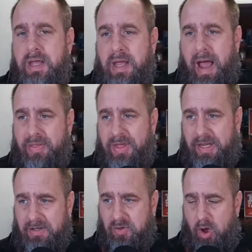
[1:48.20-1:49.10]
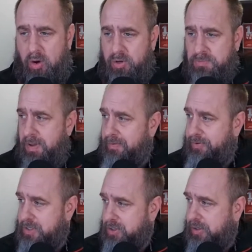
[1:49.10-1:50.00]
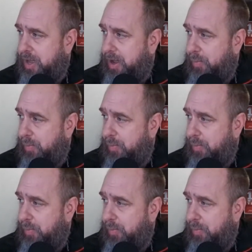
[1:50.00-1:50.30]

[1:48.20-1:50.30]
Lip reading: I think, is always beneficial.